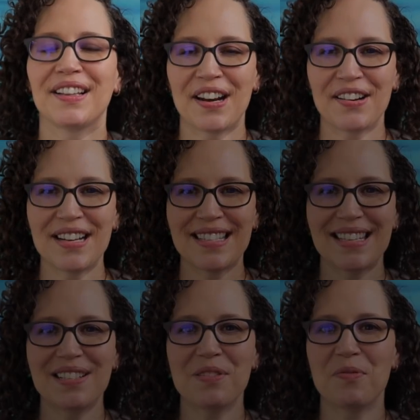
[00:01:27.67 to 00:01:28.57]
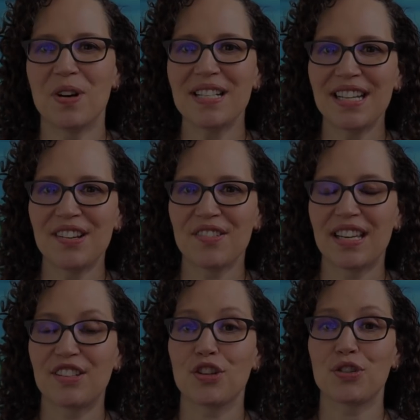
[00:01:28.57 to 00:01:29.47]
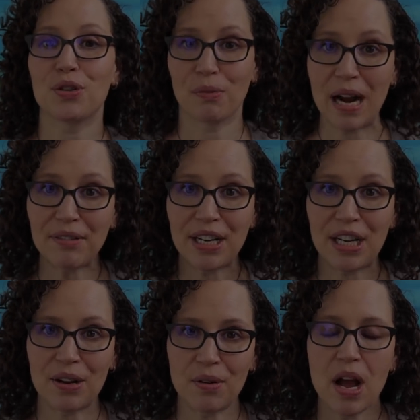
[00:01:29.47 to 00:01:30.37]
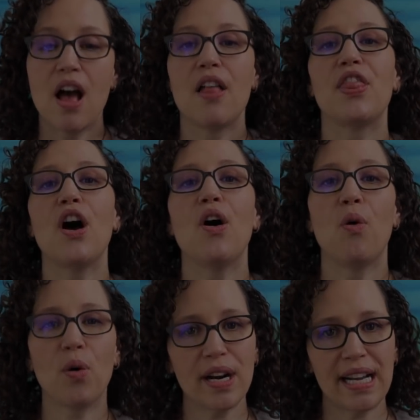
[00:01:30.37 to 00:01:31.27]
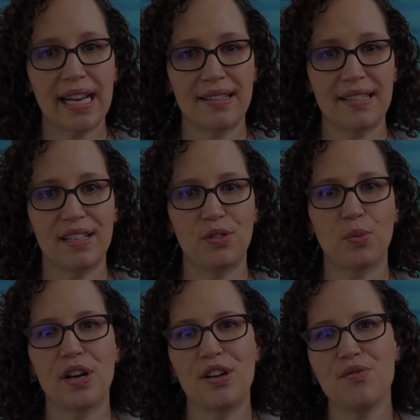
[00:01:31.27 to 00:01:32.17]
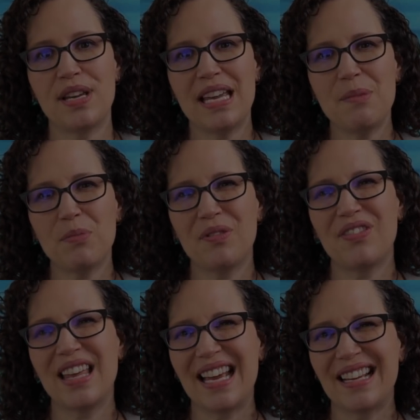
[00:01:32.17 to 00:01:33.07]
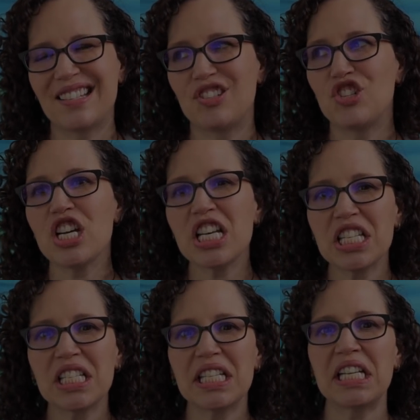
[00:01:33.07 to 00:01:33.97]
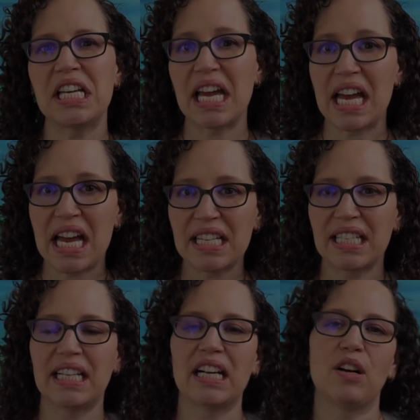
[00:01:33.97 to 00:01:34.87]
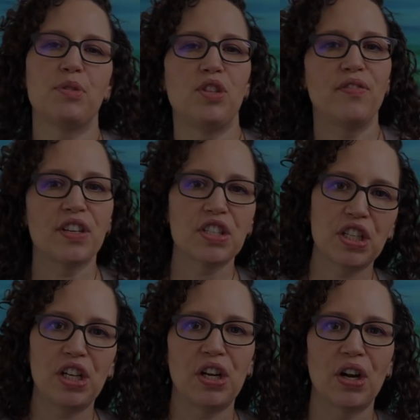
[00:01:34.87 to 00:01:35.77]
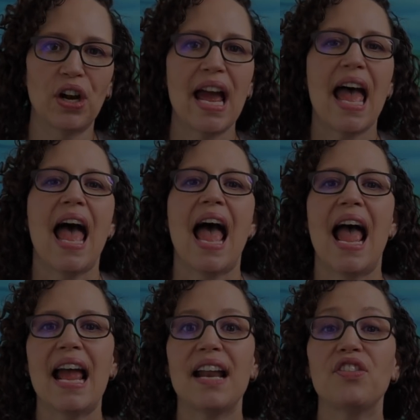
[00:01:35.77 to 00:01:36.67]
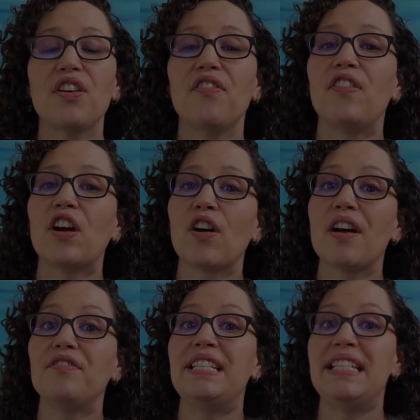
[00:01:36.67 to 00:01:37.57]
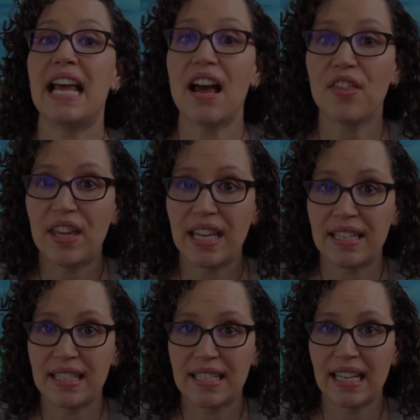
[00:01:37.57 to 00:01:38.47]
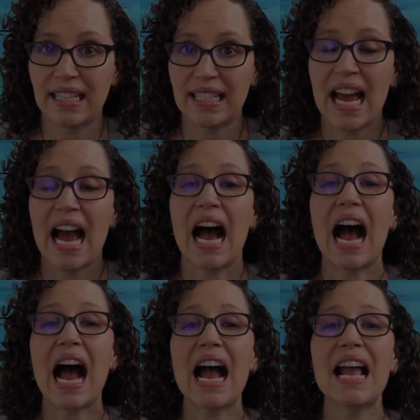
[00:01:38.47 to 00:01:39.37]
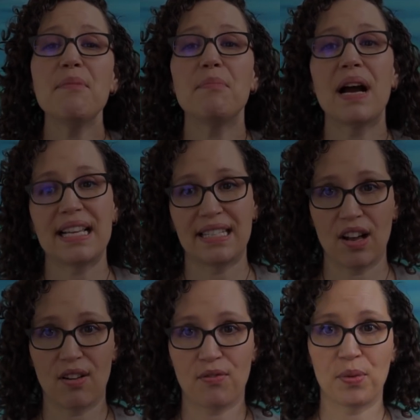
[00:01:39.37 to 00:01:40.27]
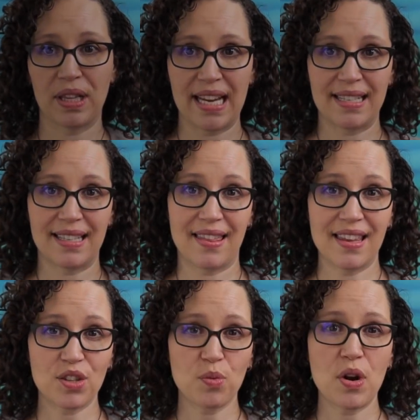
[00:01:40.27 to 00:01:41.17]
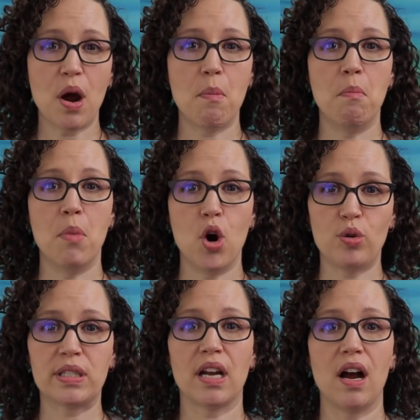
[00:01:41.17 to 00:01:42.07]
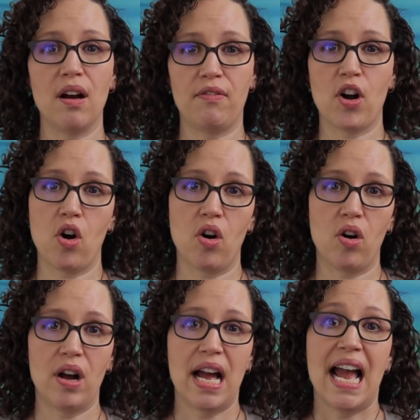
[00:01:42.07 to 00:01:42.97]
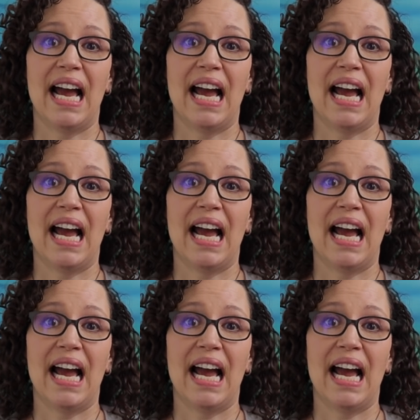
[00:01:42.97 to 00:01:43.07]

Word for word: clutter instinct, wanting your things surrounding you, the hoarding instinct, where you keep things just in case and it helps you feel secure, and the fear of death instinct. I myself relate to this one most of all.